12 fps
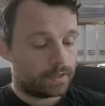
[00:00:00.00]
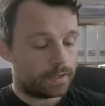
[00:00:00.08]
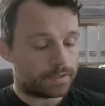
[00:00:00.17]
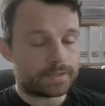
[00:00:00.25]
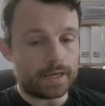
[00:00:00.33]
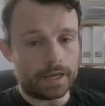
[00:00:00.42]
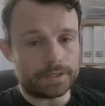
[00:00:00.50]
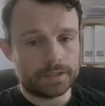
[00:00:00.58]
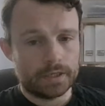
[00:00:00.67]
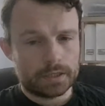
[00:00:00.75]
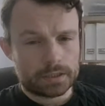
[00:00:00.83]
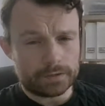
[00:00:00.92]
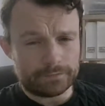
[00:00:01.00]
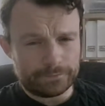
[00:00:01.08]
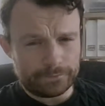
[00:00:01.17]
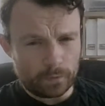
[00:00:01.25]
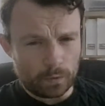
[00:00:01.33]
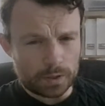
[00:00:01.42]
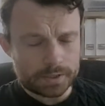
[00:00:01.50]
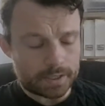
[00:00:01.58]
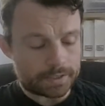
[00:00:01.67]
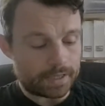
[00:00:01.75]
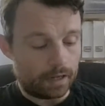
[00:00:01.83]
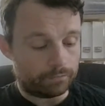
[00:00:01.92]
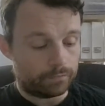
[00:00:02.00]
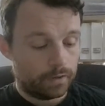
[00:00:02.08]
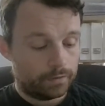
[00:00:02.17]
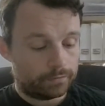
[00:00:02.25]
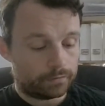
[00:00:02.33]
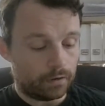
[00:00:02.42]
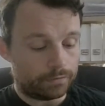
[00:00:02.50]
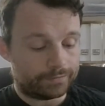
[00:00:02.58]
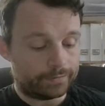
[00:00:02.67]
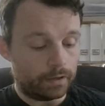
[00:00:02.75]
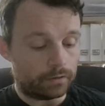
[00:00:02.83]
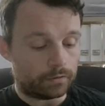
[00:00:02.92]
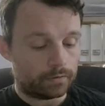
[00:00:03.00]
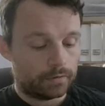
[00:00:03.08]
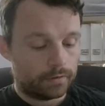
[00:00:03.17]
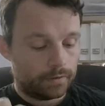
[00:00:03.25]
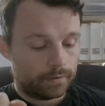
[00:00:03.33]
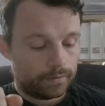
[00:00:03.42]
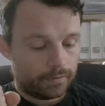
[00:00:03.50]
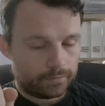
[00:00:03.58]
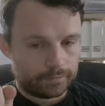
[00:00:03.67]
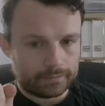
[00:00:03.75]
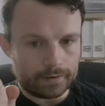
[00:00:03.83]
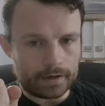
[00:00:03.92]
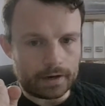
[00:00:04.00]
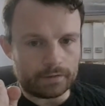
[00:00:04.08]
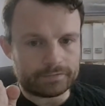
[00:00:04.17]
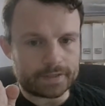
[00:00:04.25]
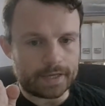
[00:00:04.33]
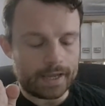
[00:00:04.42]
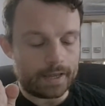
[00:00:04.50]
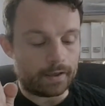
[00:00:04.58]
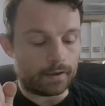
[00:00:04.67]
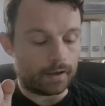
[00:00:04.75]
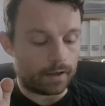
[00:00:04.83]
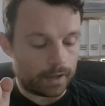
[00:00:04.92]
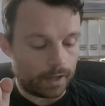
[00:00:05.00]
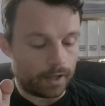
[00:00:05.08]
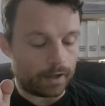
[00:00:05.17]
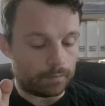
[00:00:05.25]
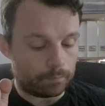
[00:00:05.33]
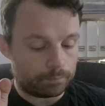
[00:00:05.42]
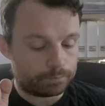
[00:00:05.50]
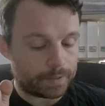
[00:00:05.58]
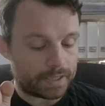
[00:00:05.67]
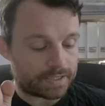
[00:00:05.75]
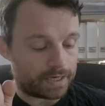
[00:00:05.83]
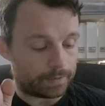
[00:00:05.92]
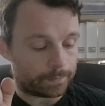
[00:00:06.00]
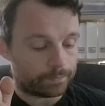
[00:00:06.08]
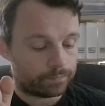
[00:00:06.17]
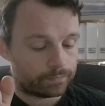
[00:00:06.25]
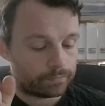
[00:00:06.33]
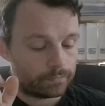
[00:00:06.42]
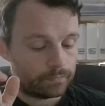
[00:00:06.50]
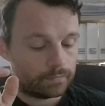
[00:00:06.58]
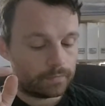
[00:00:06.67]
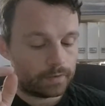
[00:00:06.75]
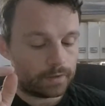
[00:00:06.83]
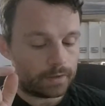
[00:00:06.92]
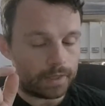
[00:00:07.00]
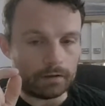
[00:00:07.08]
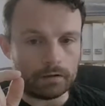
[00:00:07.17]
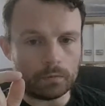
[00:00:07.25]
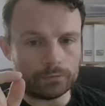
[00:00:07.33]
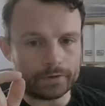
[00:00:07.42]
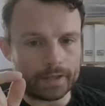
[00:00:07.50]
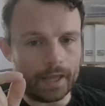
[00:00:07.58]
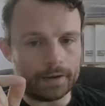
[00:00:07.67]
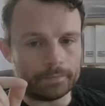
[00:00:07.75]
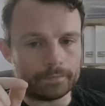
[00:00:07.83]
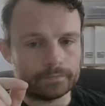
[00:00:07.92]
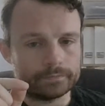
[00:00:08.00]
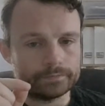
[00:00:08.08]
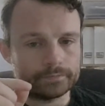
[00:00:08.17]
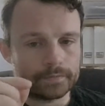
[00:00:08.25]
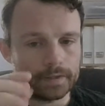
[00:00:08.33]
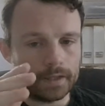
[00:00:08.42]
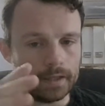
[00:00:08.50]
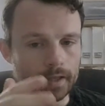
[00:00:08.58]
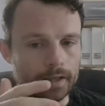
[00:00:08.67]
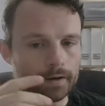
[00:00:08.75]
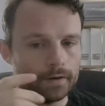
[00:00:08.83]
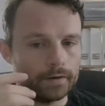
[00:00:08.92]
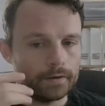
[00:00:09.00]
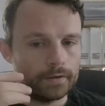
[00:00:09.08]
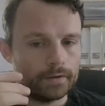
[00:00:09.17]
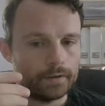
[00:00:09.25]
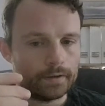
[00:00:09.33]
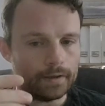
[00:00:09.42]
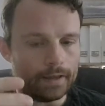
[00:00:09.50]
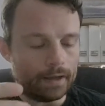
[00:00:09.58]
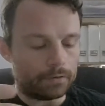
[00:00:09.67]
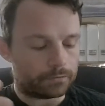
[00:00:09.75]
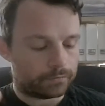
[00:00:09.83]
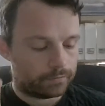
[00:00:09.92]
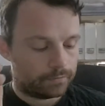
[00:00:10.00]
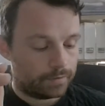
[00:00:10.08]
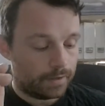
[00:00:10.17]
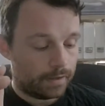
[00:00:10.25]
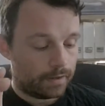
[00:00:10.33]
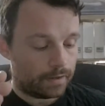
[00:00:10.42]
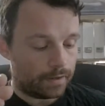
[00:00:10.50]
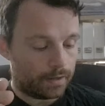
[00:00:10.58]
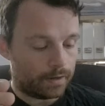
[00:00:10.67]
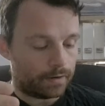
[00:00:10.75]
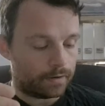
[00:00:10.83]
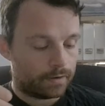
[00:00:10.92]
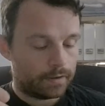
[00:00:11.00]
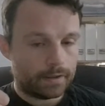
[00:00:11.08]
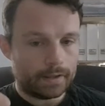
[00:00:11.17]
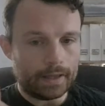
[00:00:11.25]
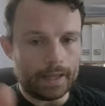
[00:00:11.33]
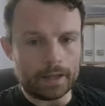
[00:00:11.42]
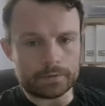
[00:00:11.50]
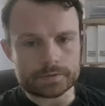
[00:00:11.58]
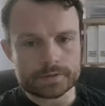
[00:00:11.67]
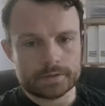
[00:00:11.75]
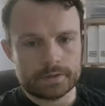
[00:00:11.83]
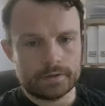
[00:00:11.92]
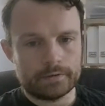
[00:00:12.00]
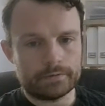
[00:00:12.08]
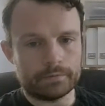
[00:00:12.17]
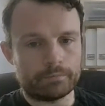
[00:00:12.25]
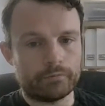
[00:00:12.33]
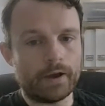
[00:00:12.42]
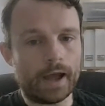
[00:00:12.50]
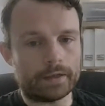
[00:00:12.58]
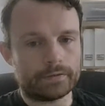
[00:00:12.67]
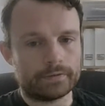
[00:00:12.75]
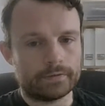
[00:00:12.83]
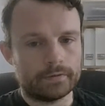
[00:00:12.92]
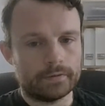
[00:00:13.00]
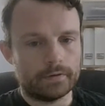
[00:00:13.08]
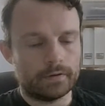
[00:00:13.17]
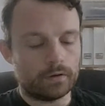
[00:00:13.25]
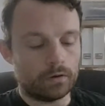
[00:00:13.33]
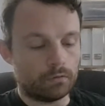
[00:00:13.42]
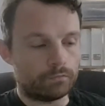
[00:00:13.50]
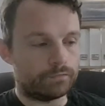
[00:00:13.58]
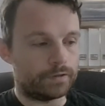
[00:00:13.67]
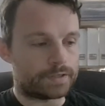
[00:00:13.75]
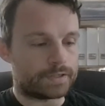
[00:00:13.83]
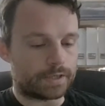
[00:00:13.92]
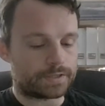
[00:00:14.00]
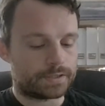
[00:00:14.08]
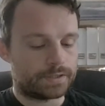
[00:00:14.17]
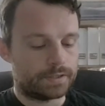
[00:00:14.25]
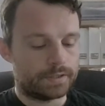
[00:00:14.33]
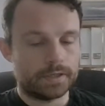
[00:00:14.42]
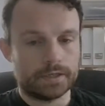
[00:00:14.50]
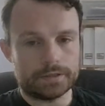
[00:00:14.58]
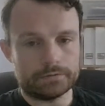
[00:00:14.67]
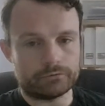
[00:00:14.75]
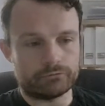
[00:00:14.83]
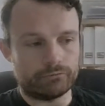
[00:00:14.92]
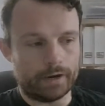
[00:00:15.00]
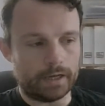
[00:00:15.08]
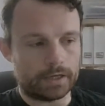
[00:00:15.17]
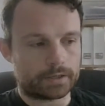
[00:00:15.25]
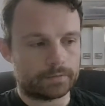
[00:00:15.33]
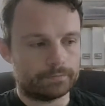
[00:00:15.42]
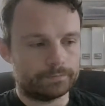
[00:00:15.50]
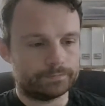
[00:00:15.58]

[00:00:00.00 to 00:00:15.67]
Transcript: Instead, she forced herself to go still, still enough to hear her heart beating. There it was again. In, out. In, out. The breath of the dust drake.